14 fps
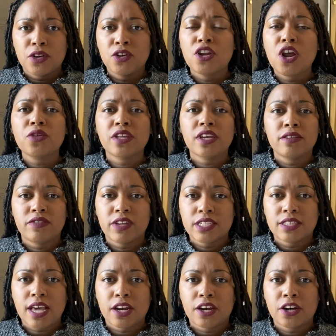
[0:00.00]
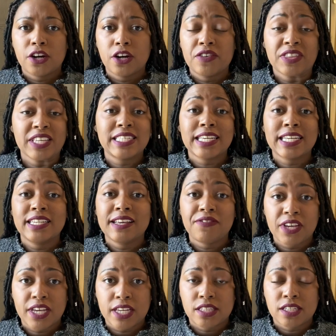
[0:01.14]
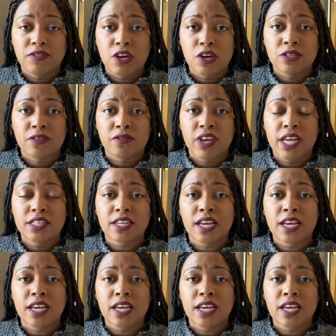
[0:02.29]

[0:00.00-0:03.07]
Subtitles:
know the events that occurred, the significance of those events,